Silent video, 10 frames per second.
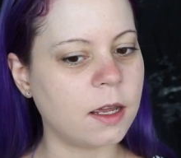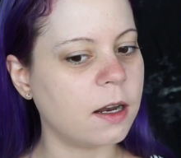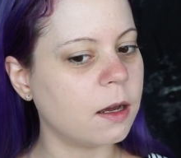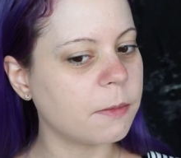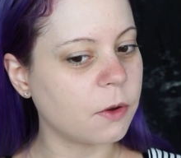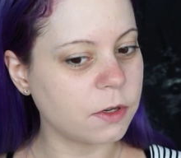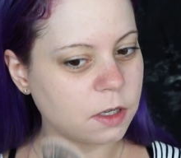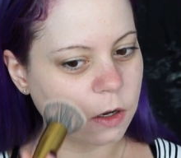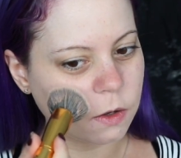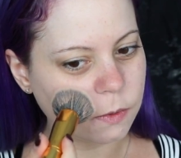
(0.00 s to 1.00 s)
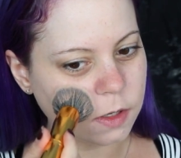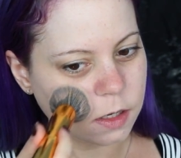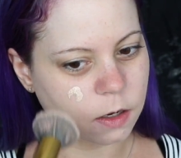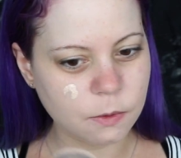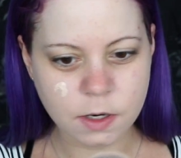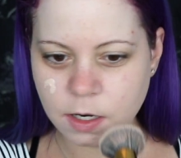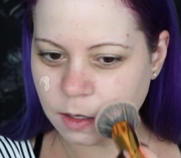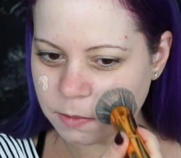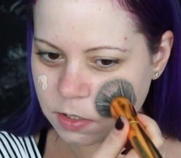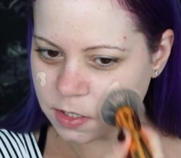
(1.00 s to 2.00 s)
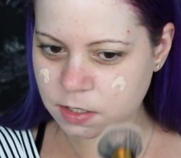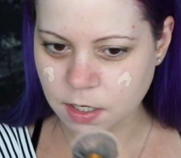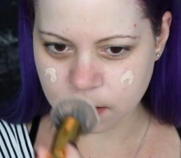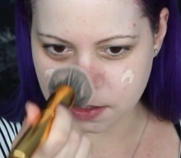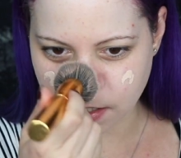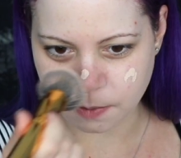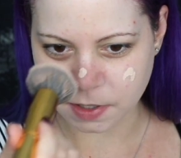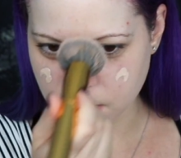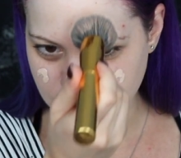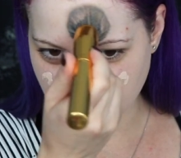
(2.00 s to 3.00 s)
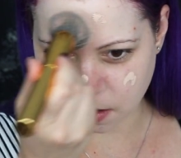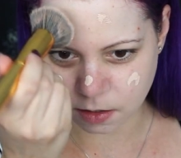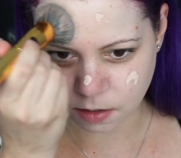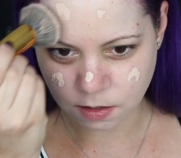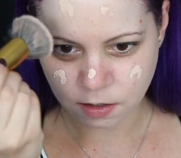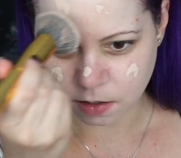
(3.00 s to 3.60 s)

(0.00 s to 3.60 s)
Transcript: And now I'm going to go in with another one and I'm just kind of stamping this on